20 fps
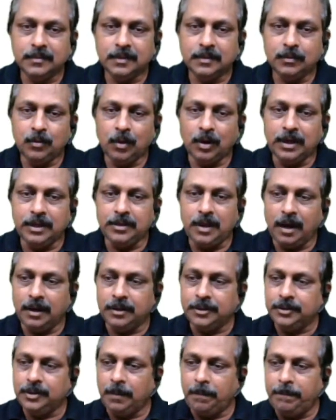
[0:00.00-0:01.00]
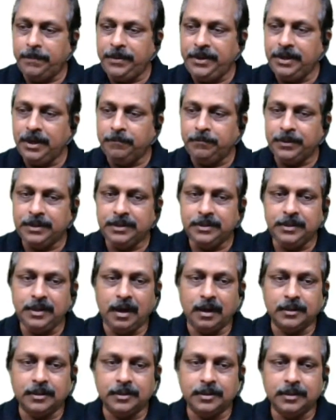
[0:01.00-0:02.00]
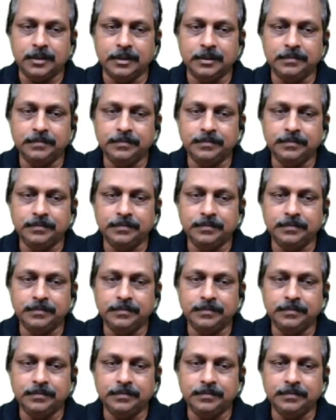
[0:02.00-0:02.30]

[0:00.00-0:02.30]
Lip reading: what is the answer? BF is the answer.